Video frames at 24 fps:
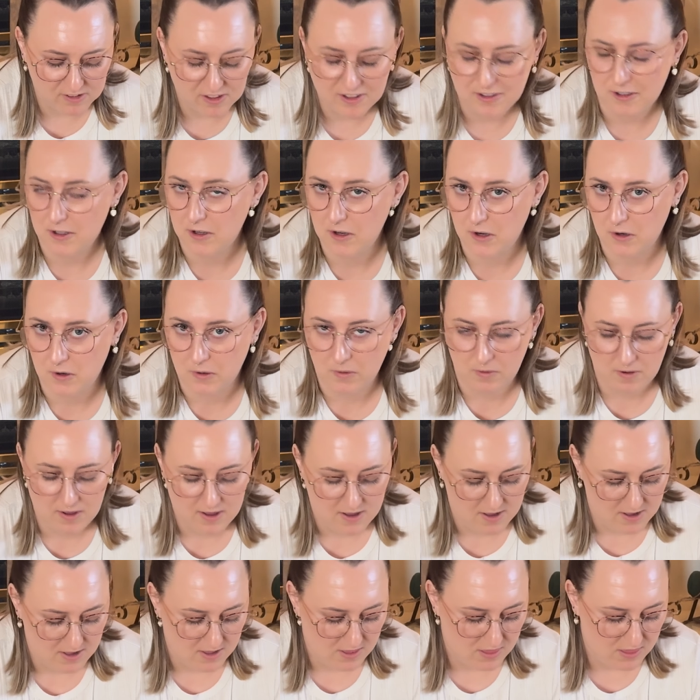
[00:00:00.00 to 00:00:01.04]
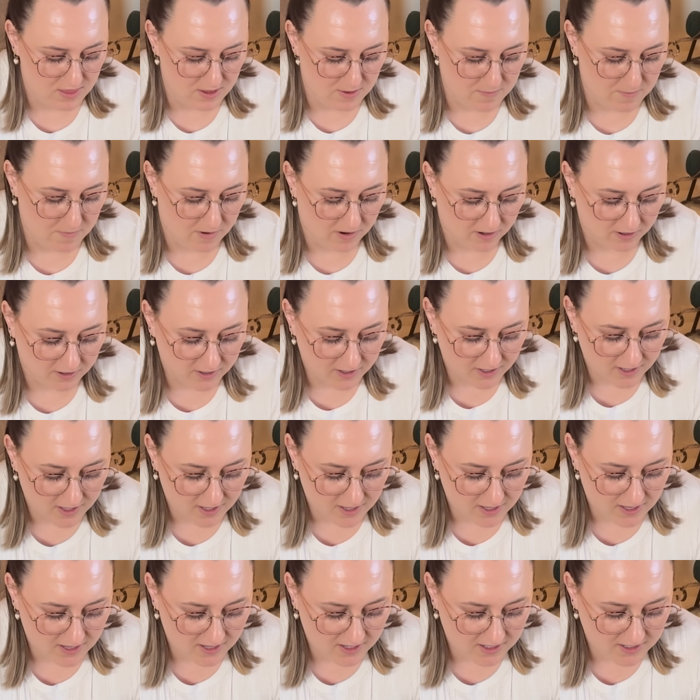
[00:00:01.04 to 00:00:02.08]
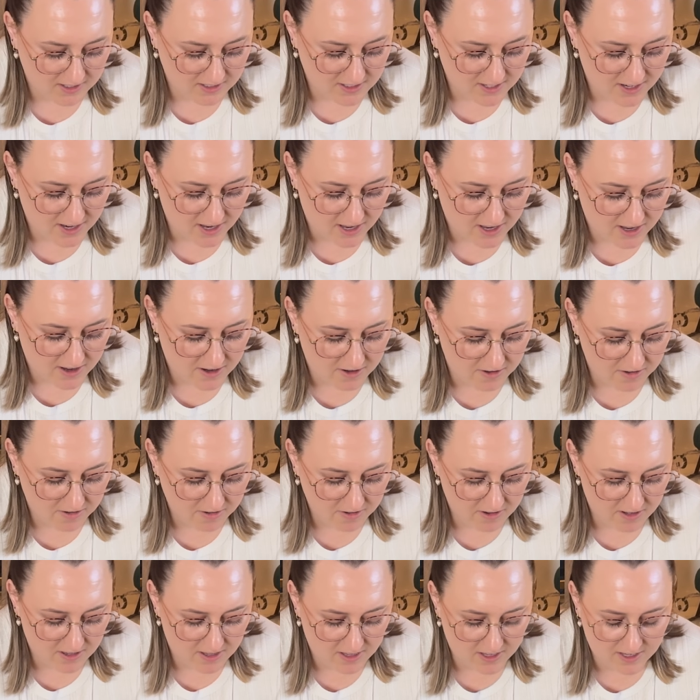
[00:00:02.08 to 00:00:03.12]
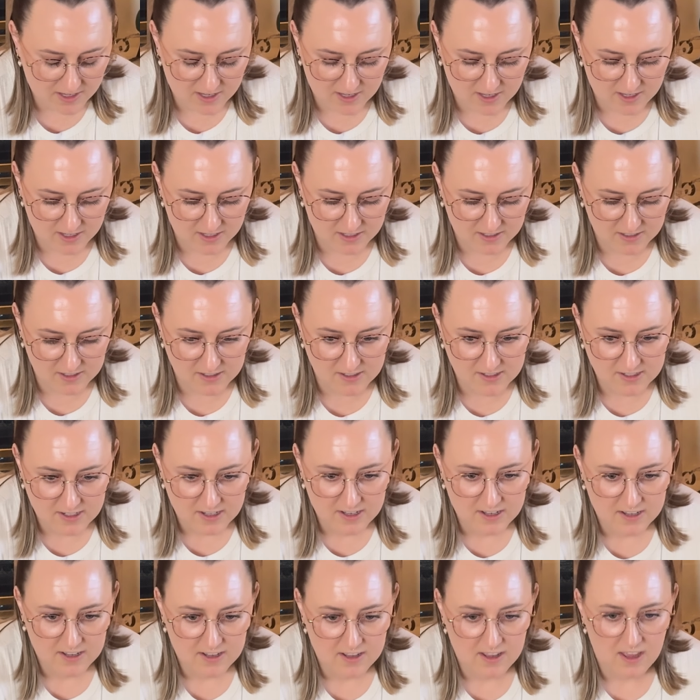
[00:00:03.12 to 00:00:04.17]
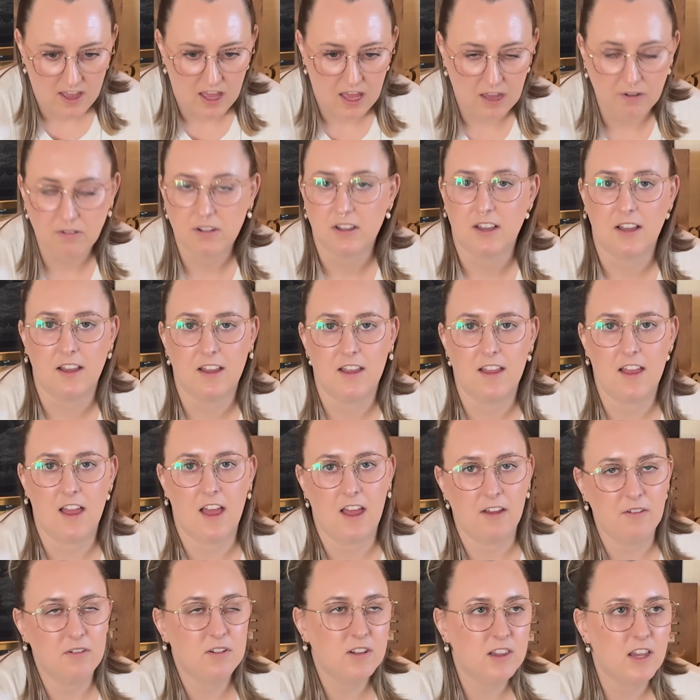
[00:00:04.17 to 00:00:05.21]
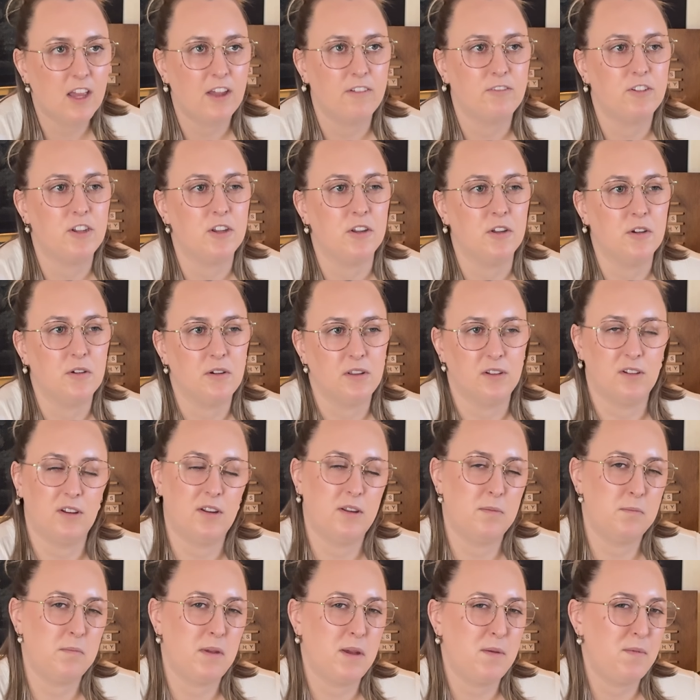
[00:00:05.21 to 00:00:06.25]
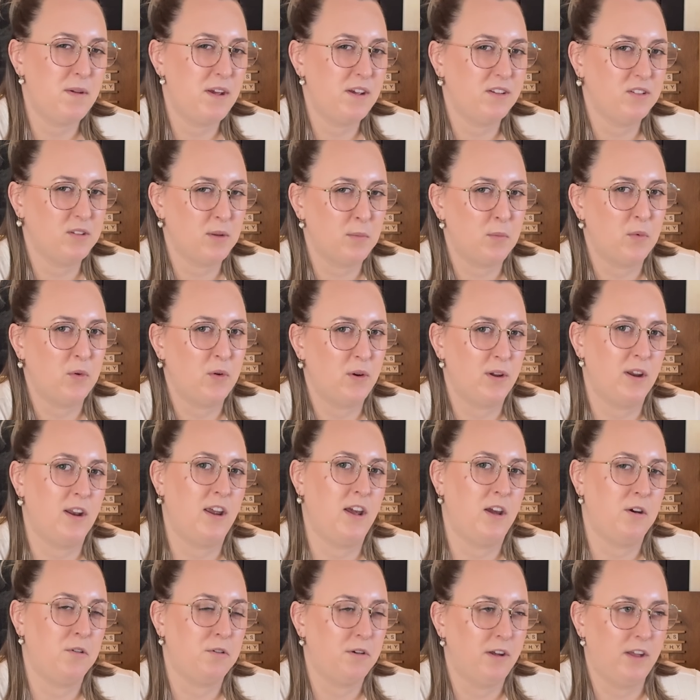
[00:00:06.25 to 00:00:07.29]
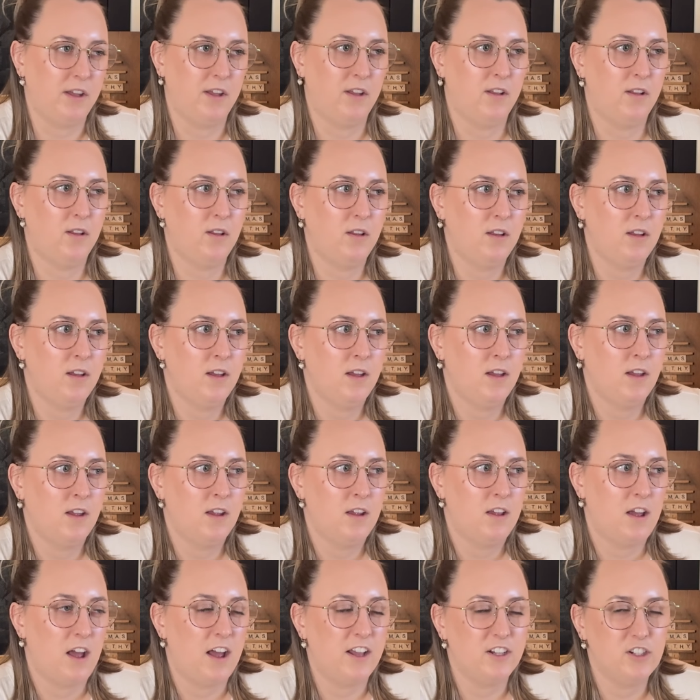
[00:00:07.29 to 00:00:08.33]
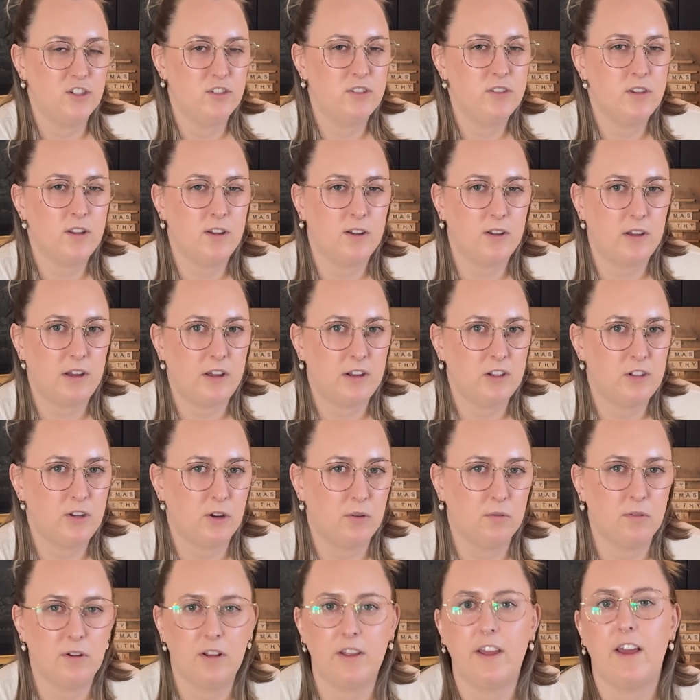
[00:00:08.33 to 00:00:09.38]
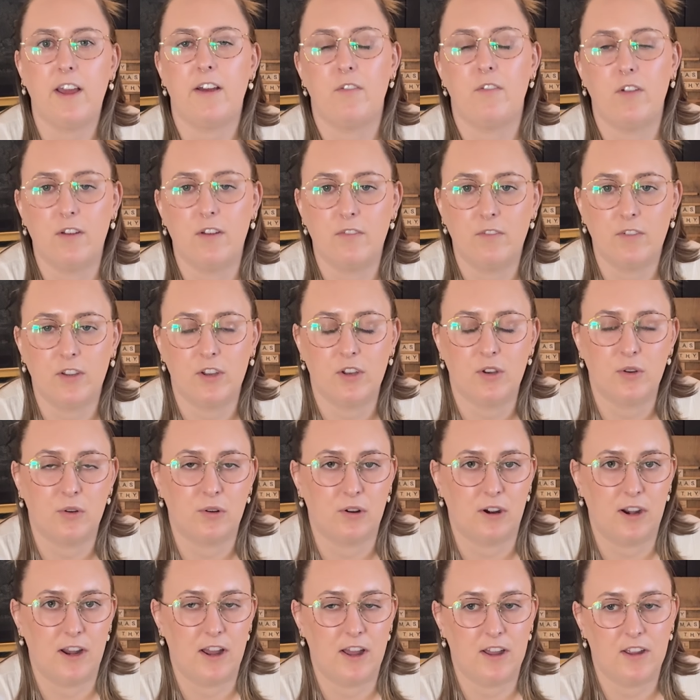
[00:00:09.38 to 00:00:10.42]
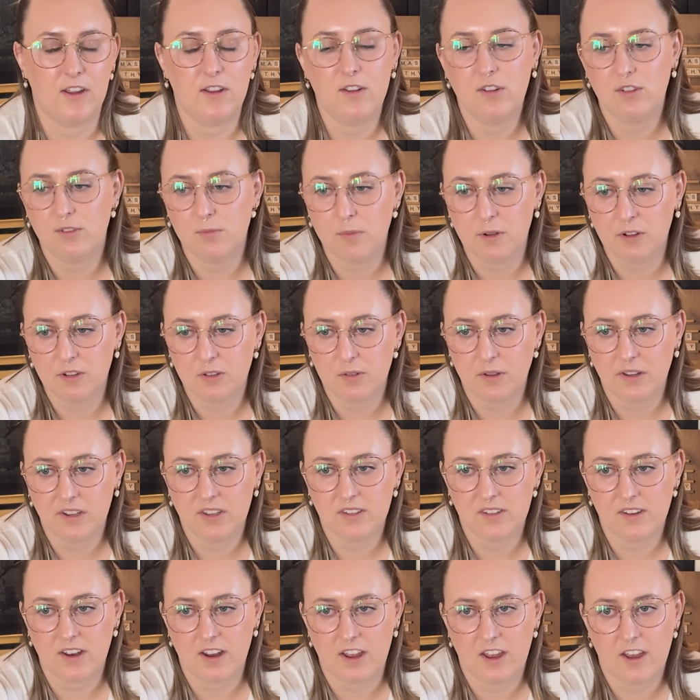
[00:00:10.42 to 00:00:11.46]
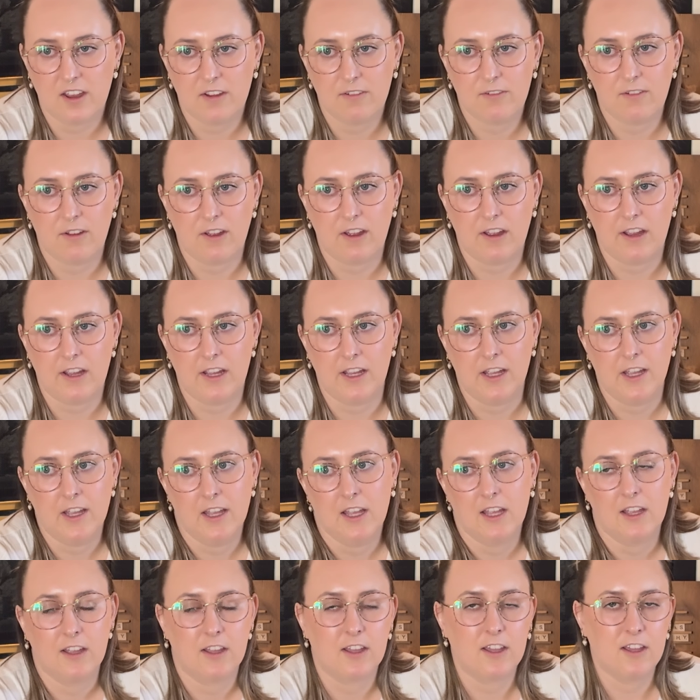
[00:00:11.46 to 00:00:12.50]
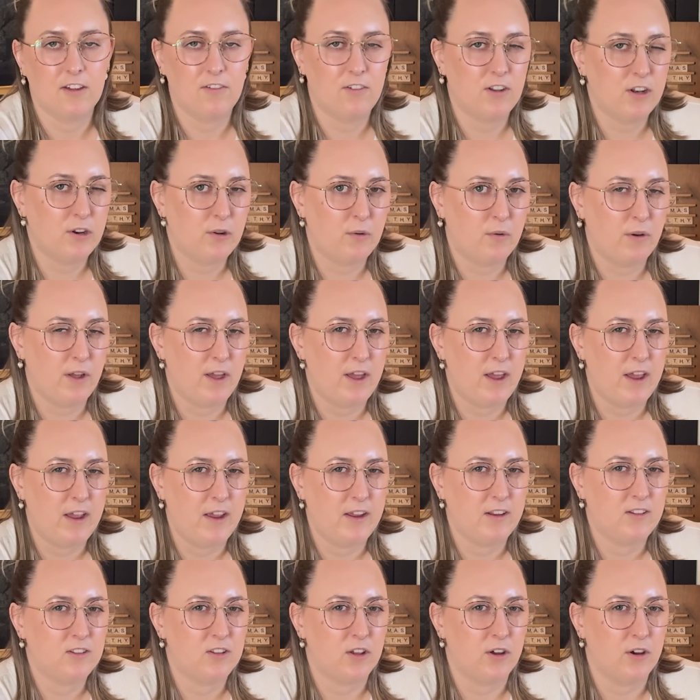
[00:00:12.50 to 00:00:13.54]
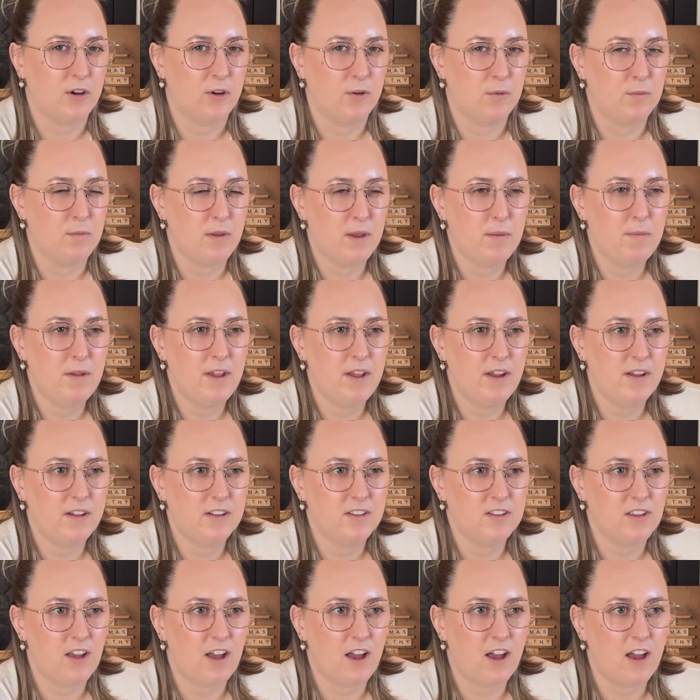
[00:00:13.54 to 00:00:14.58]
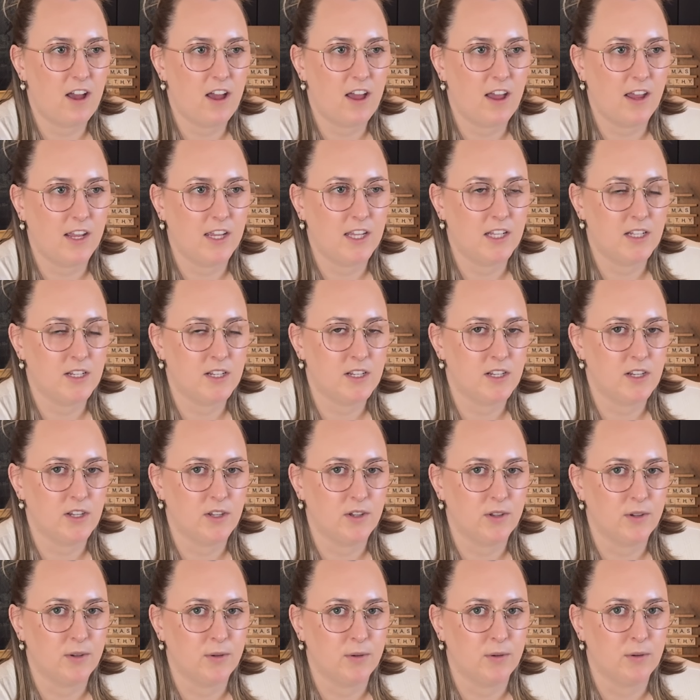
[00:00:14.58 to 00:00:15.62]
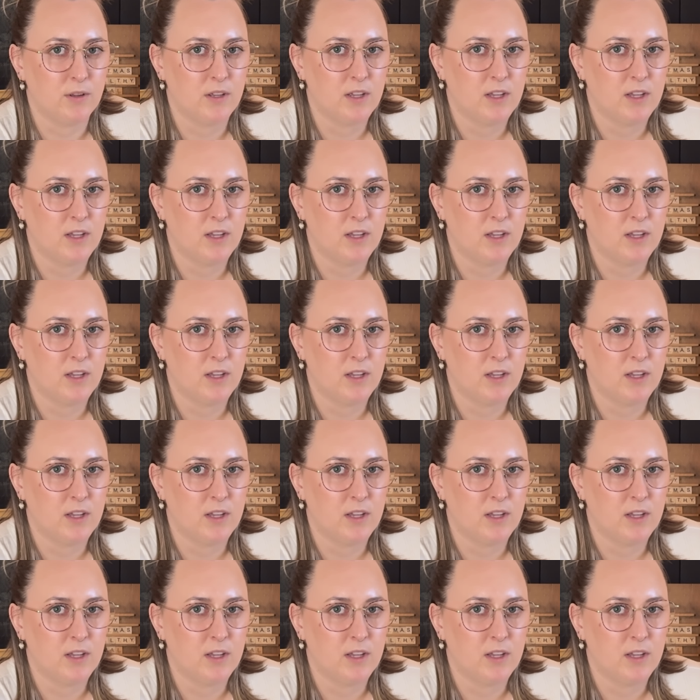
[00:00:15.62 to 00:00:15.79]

that do the market in town, and I would love to, and maybe at some point I will. I just don't really have inventory. I use most of my stuff. I give it away. So maybe as I continue